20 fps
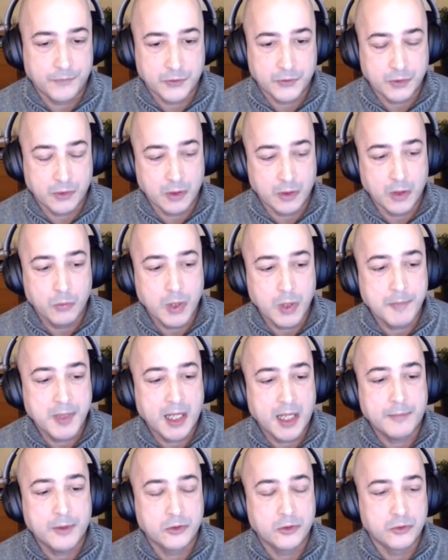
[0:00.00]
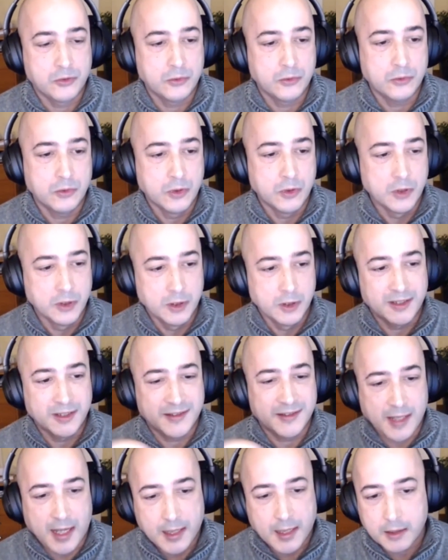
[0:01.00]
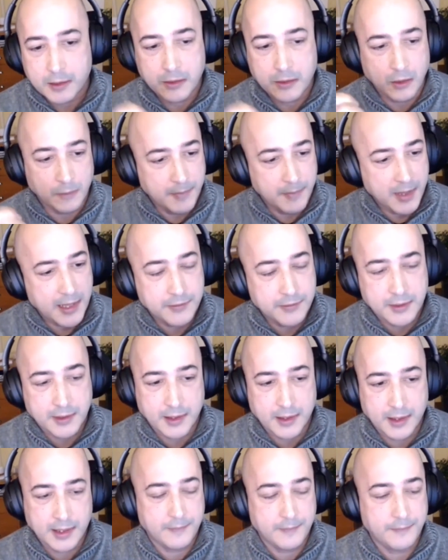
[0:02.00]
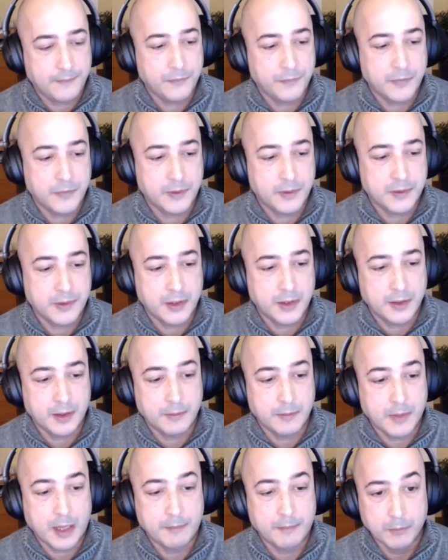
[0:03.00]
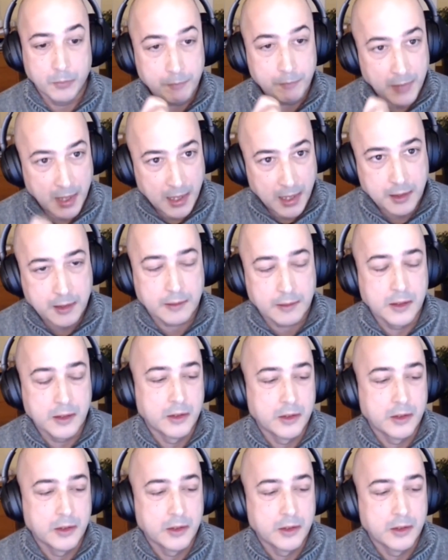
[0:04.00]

So it will be able to tag, comment, and bookmark